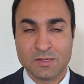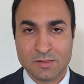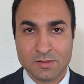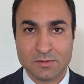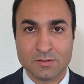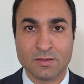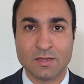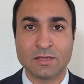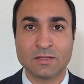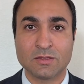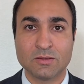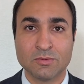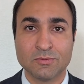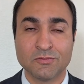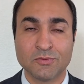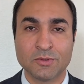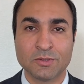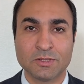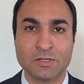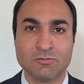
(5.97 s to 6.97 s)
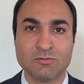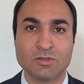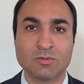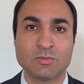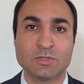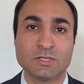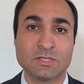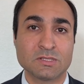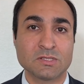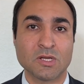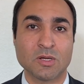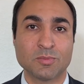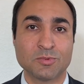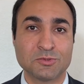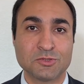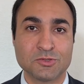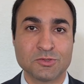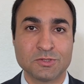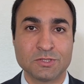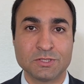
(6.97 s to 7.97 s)
Thank you for giving me this
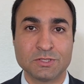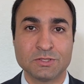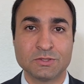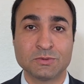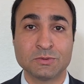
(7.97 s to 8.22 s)
opportunity to